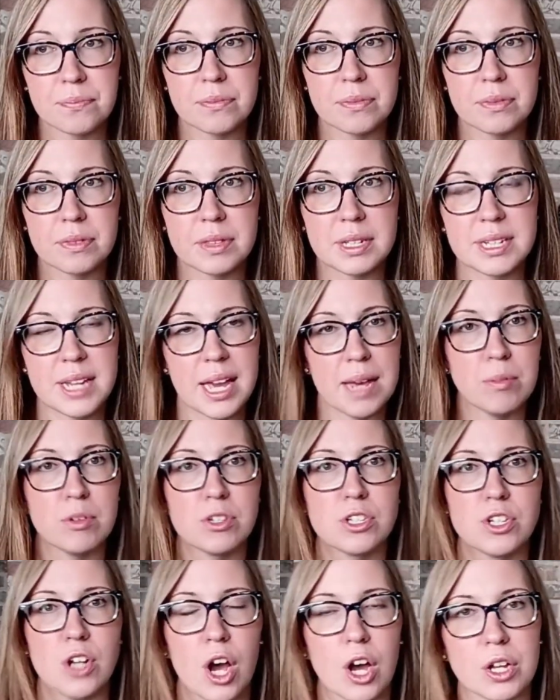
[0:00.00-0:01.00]
the table's
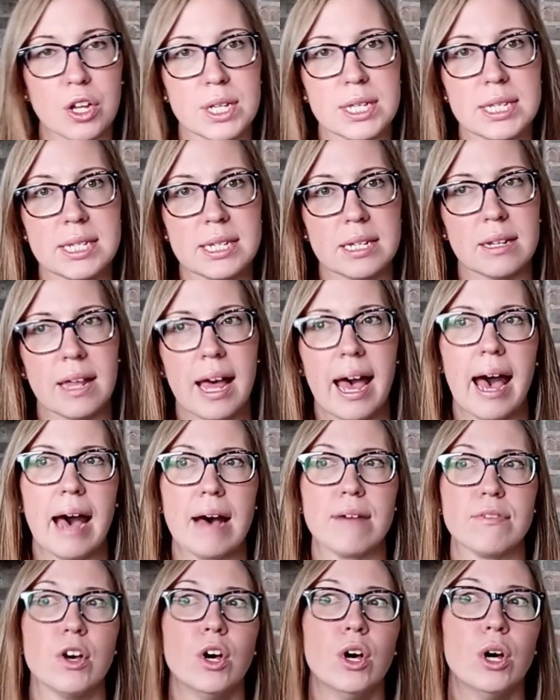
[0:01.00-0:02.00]
not going to still
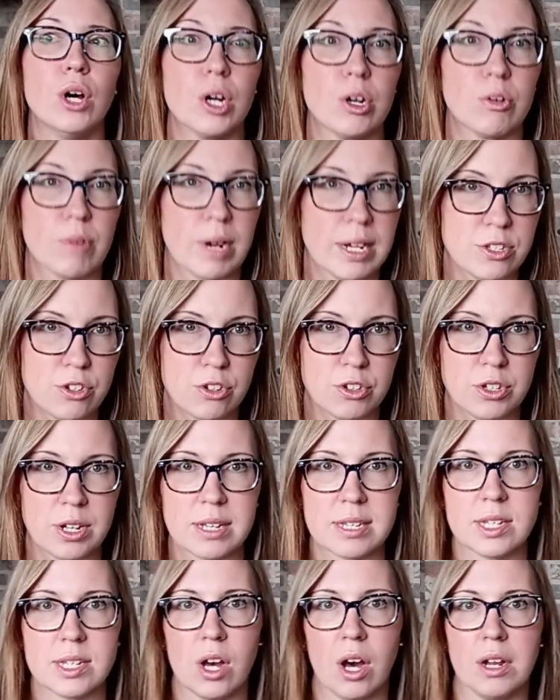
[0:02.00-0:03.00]
have eraser
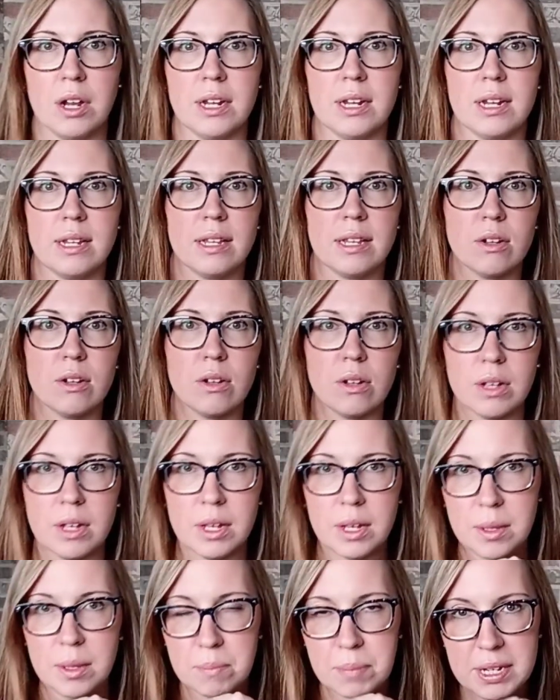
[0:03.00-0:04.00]
dust on it and little
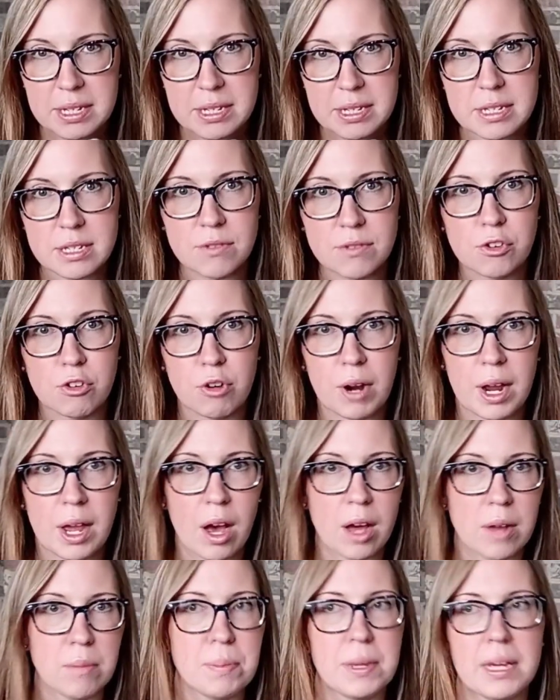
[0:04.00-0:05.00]
pieces of
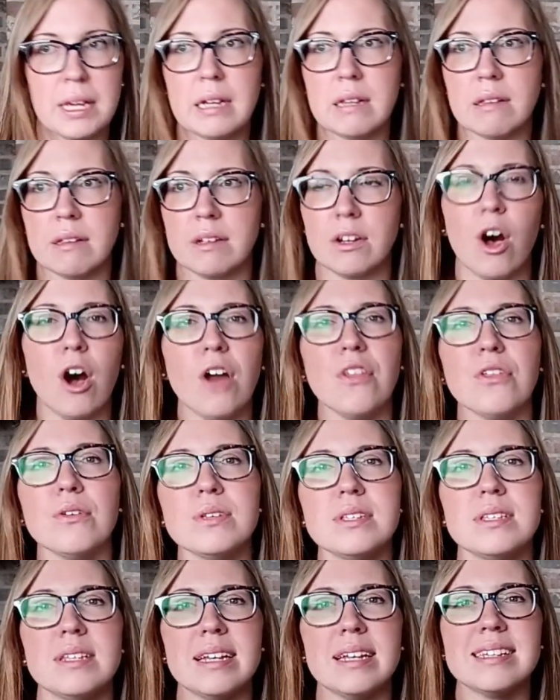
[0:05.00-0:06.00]
crayon peel and all those
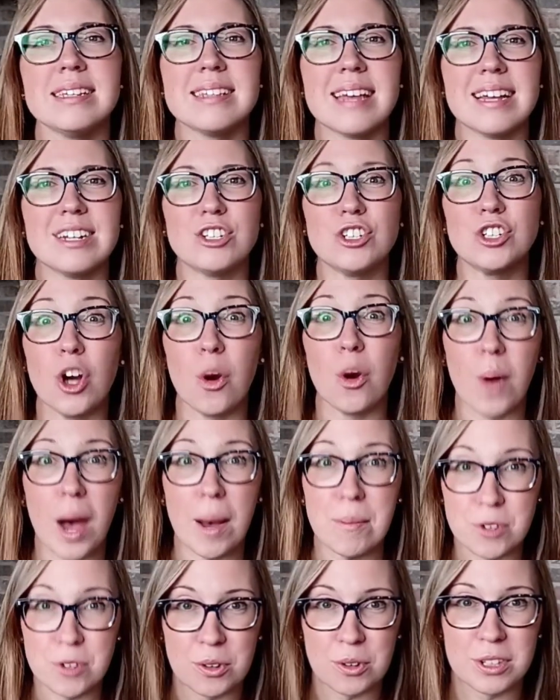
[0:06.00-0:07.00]
things that show
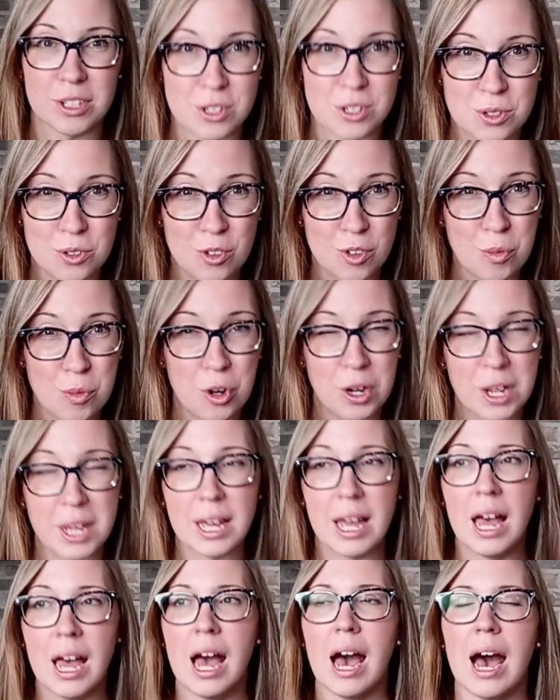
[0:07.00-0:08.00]
up during the school morning.
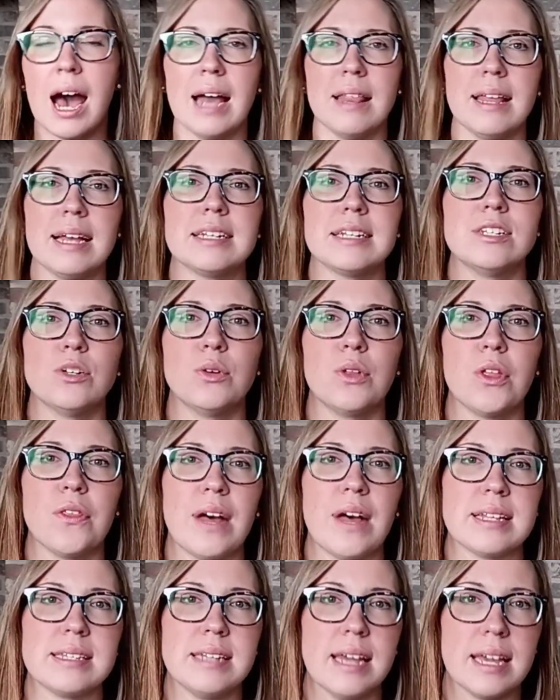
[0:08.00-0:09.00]
I like to know that
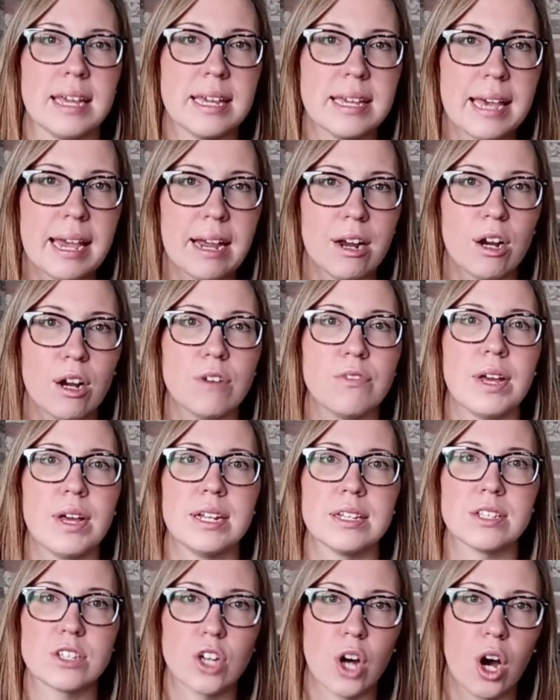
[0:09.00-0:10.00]
that's taken care of and
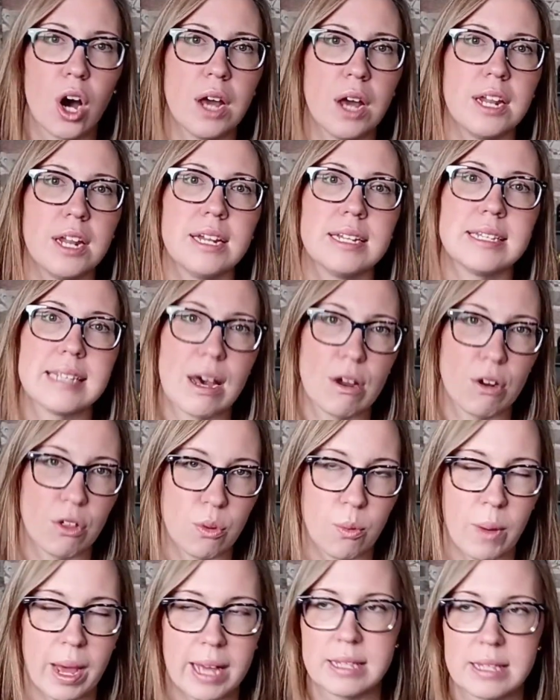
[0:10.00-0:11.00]
it's gone and it's out of the
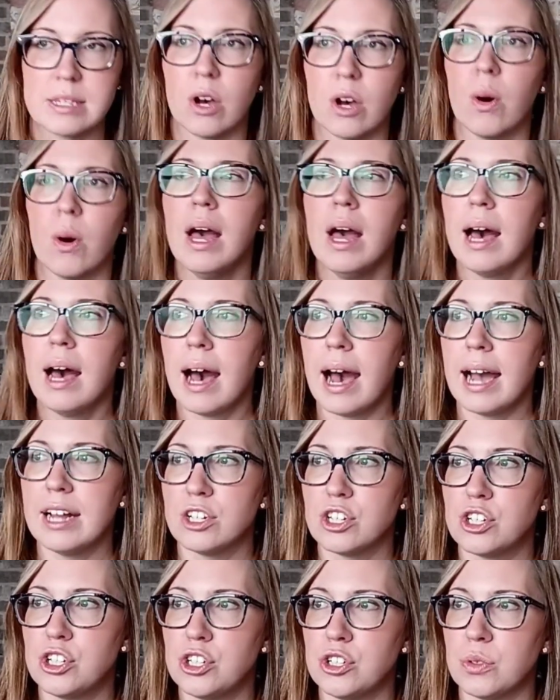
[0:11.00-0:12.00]
way. So I
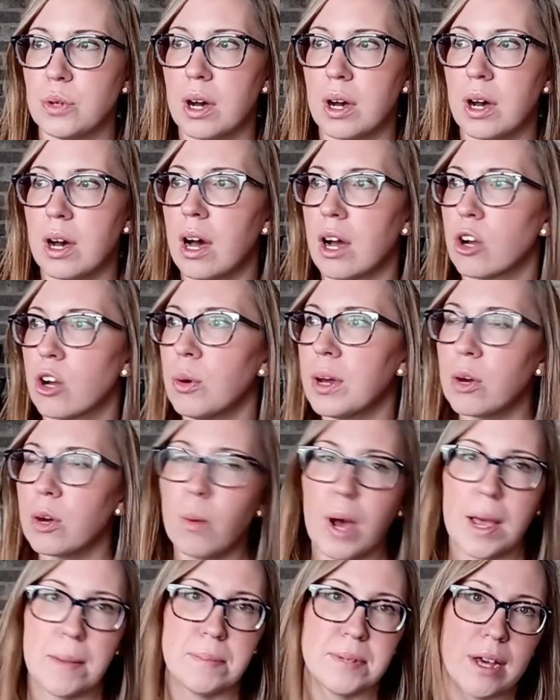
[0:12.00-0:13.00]
just do a quick
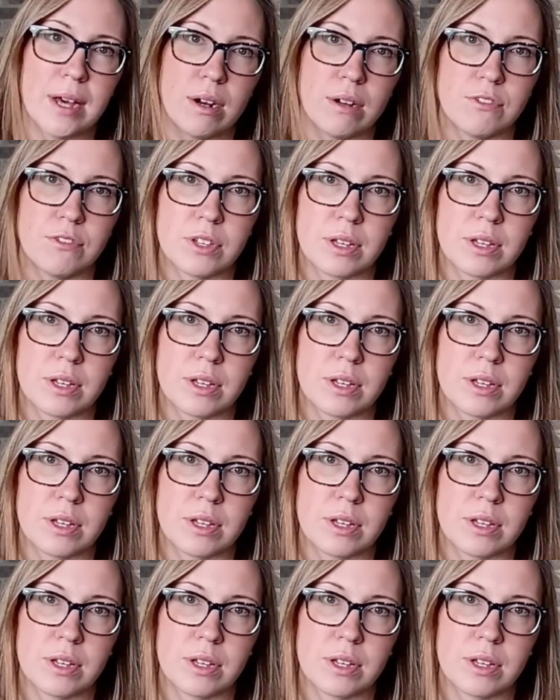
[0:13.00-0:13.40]
wipe down of